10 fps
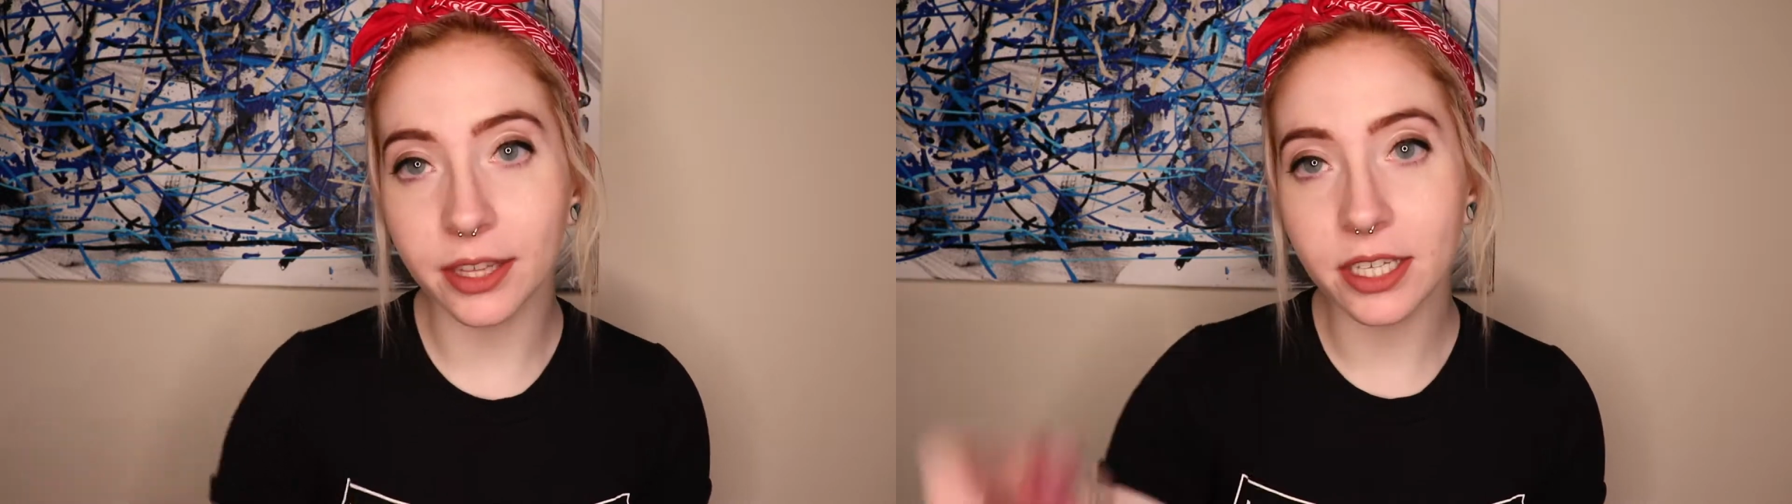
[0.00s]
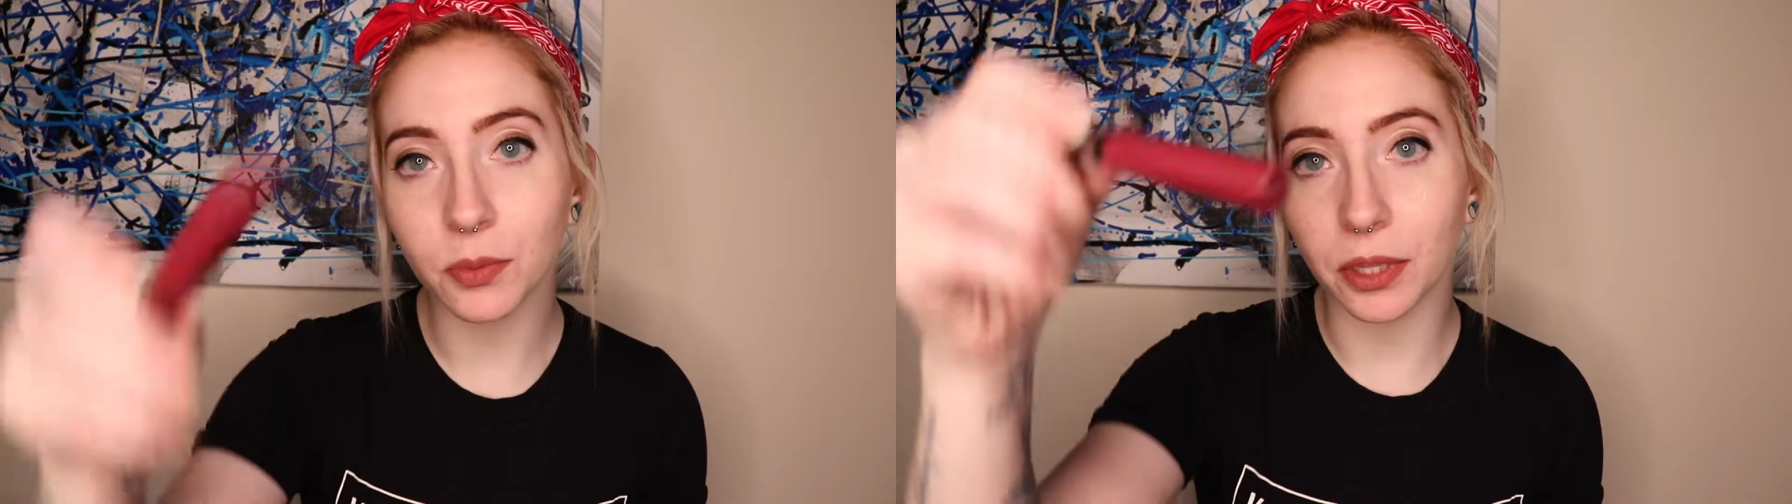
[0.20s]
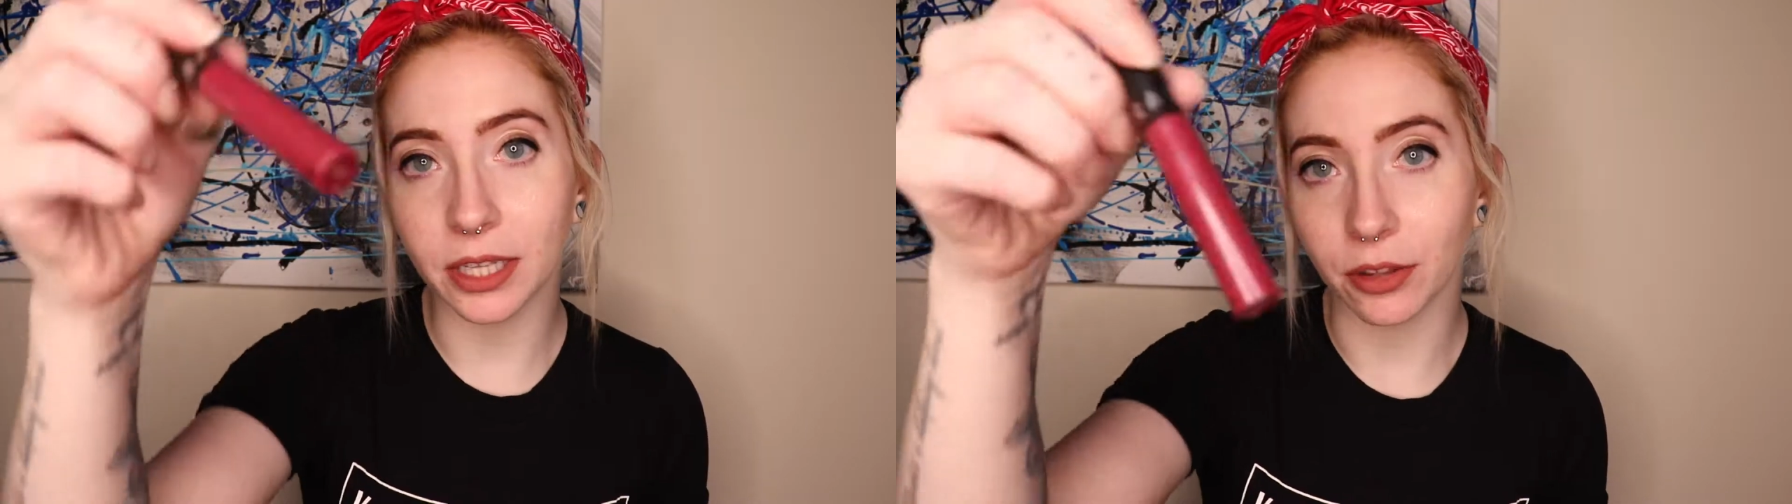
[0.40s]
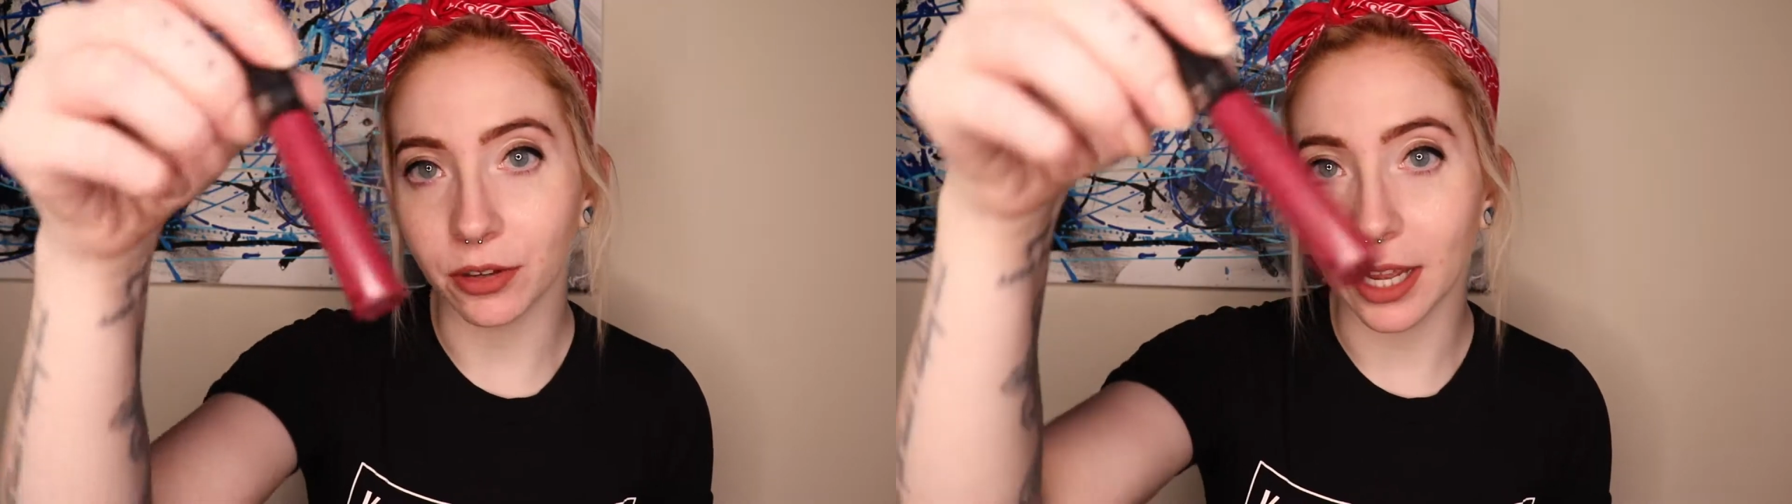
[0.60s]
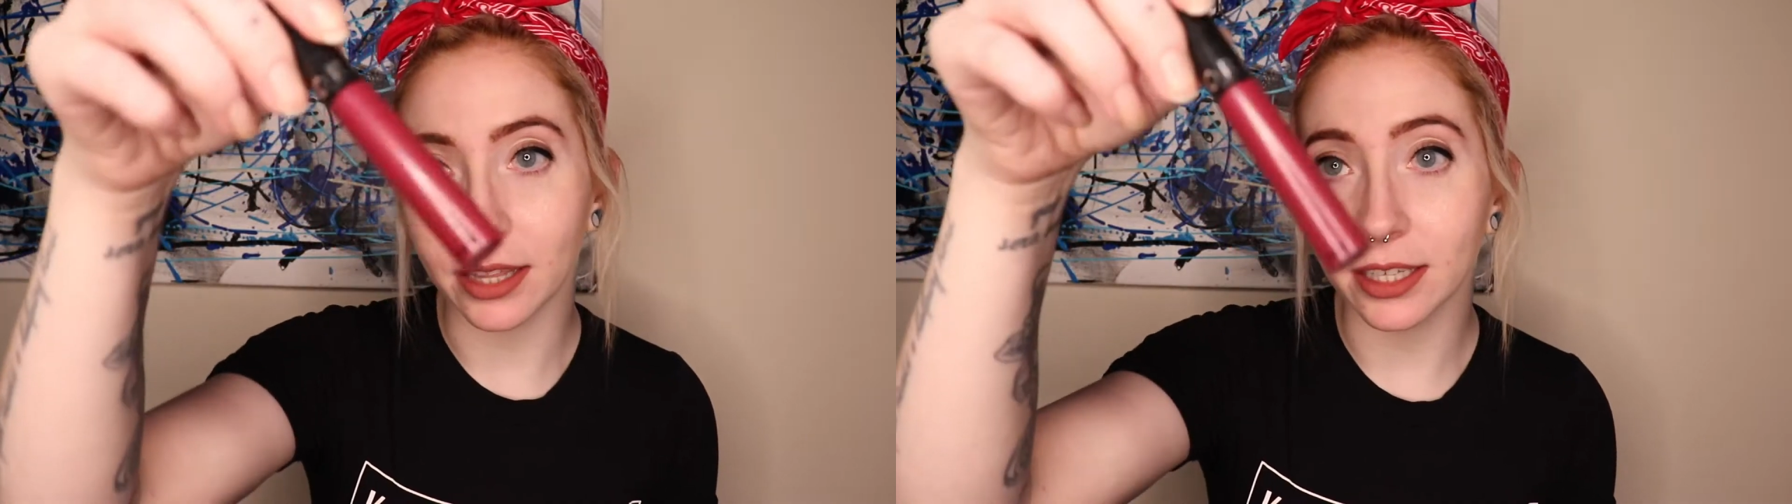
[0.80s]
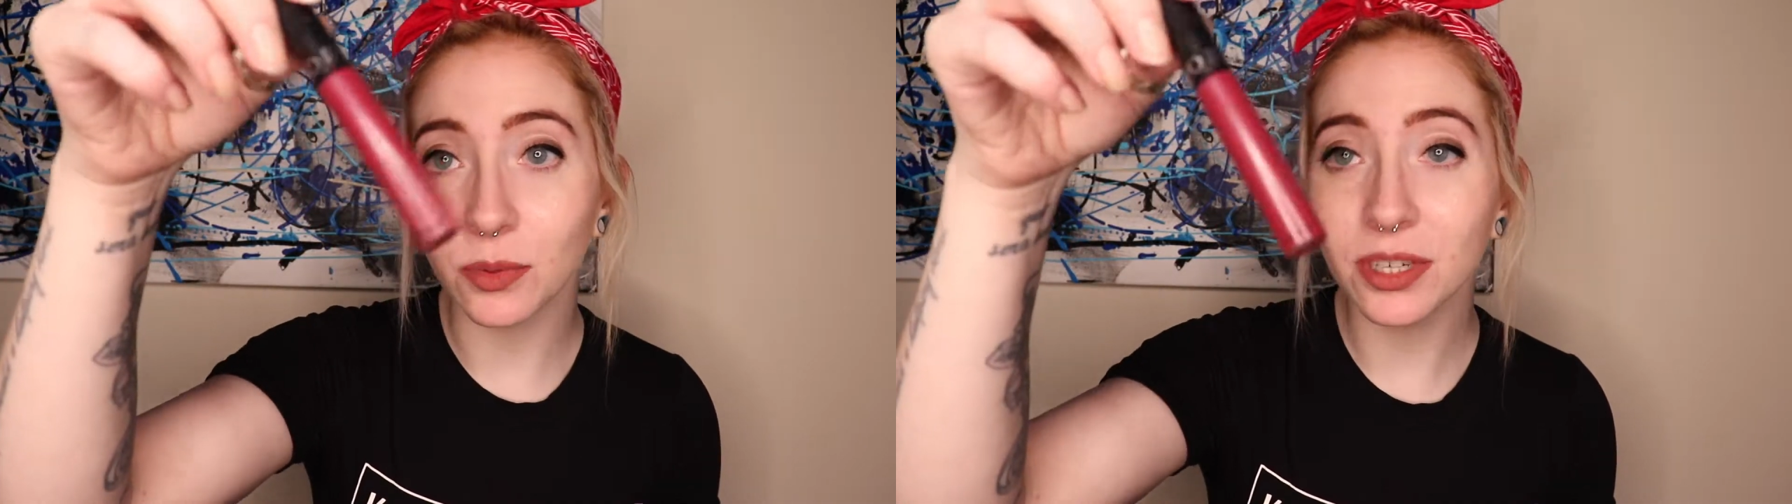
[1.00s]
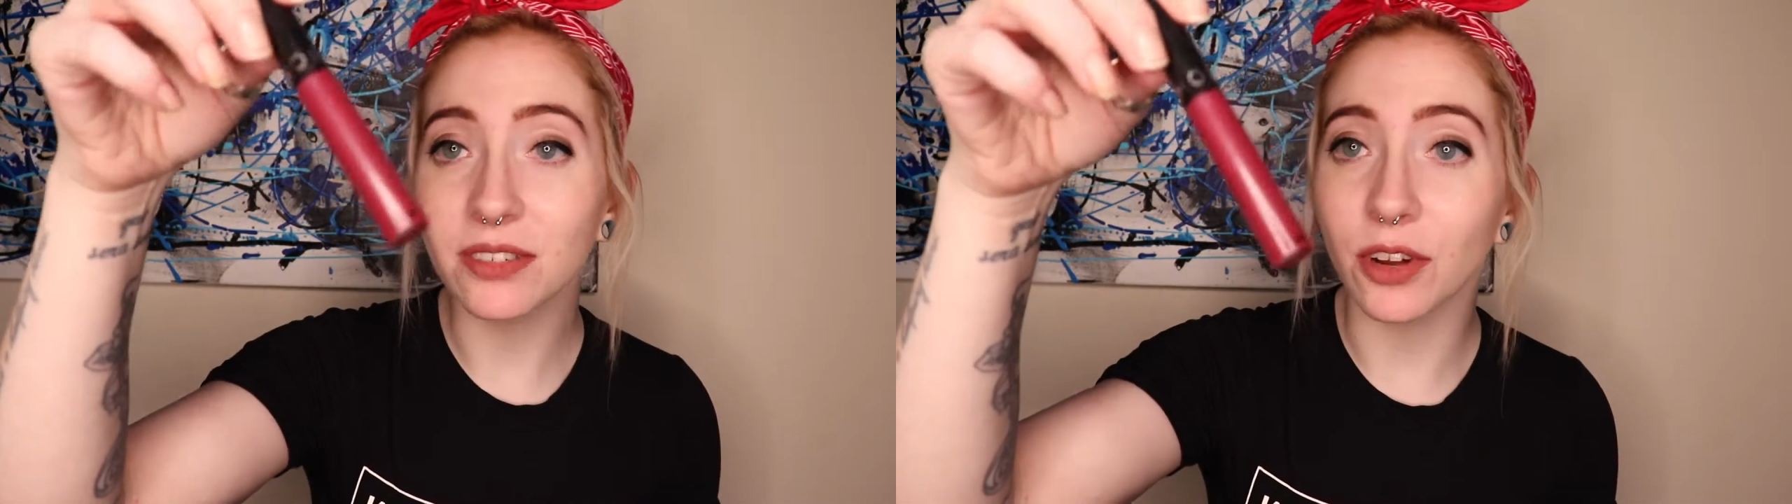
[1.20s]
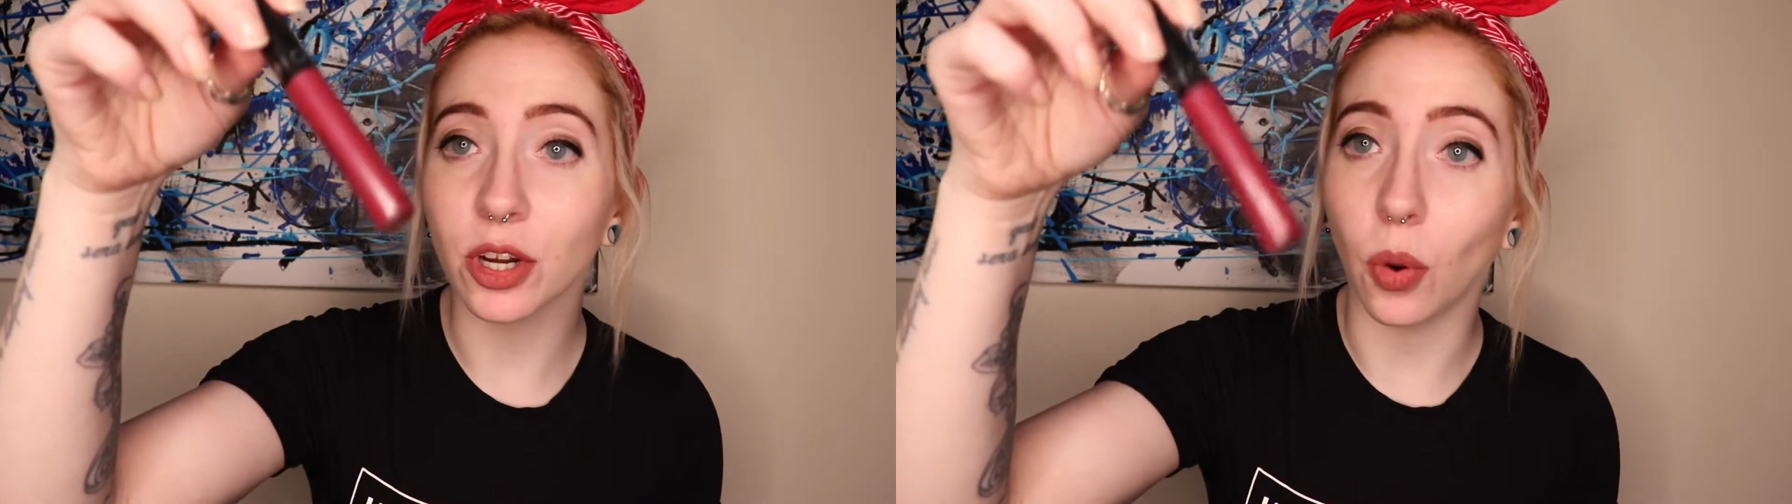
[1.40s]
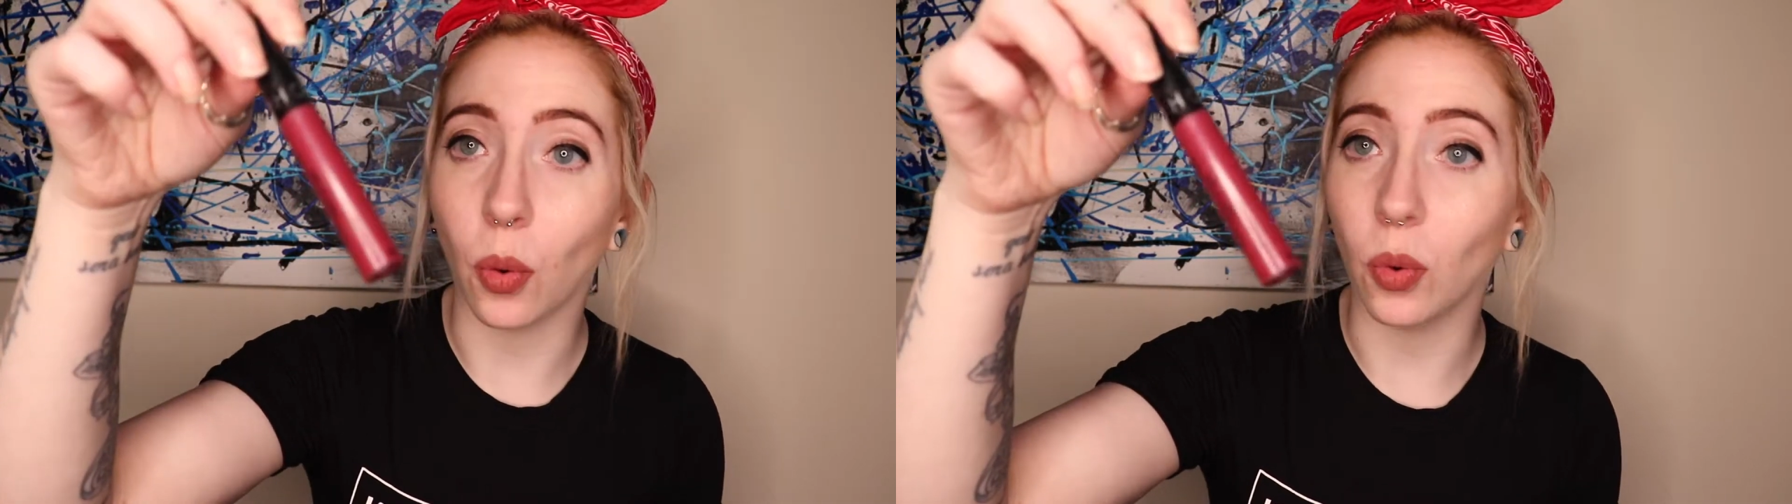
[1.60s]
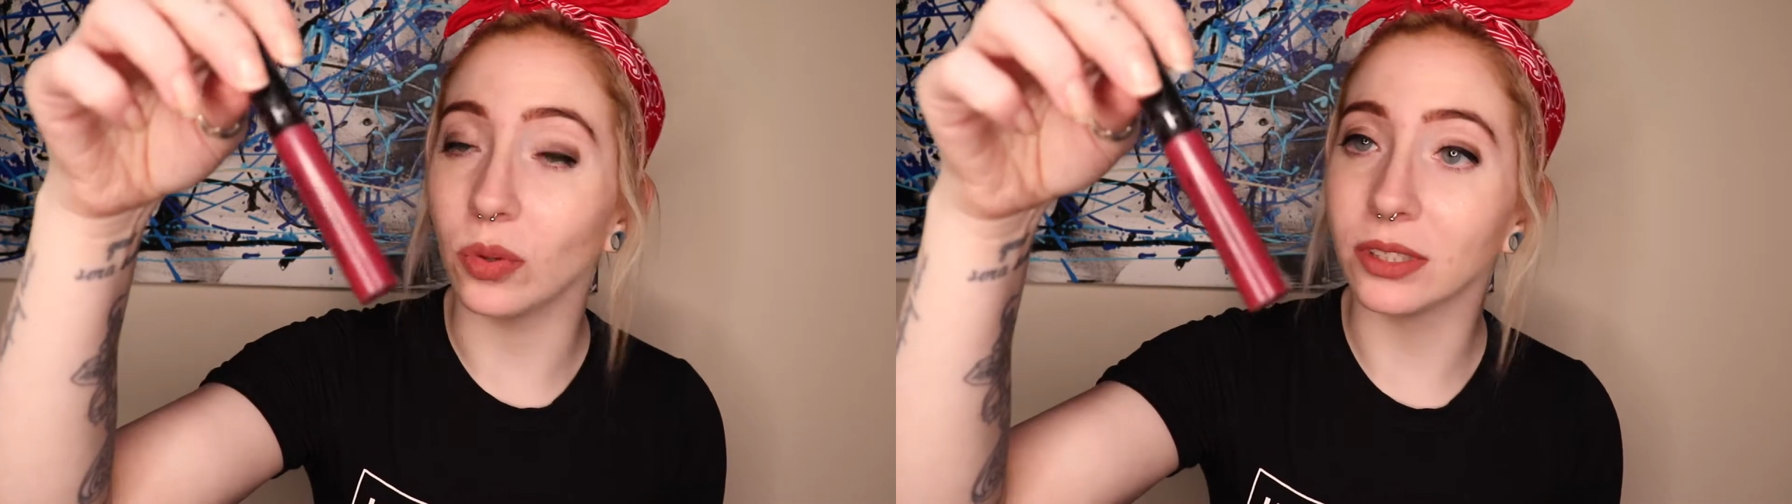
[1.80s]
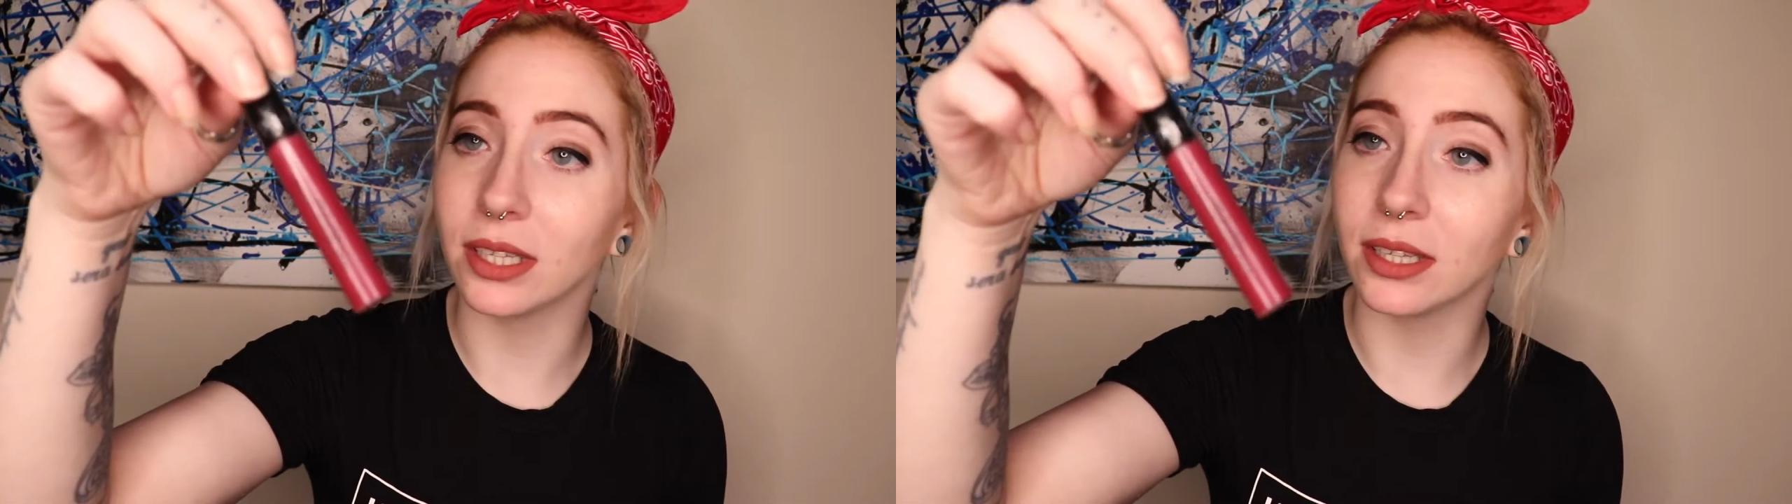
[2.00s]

this one the other night. This one is very old.